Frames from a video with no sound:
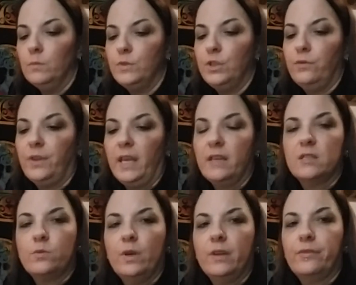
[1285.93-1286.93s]
do
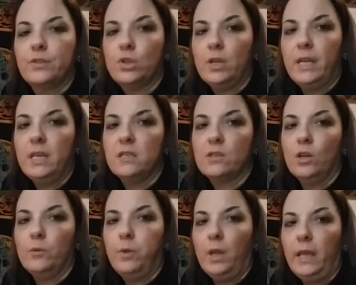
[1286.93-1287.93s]
things with trees
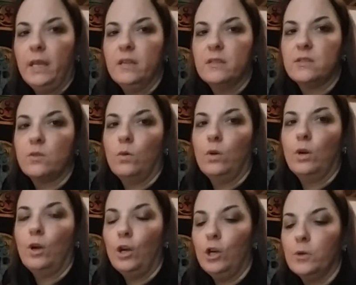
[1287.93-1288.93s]
or plants
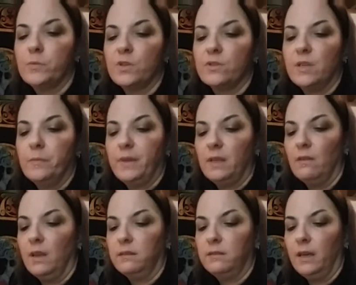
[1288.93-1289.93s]
or herbs or something
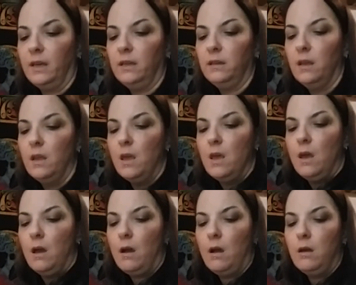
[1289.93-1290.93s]
like that.
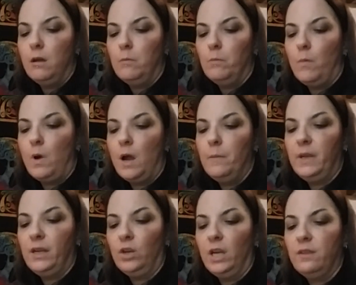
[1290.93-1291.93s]
I'm
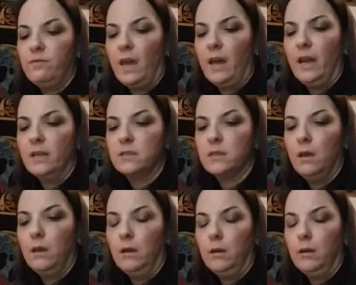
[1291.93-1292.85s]
hearing that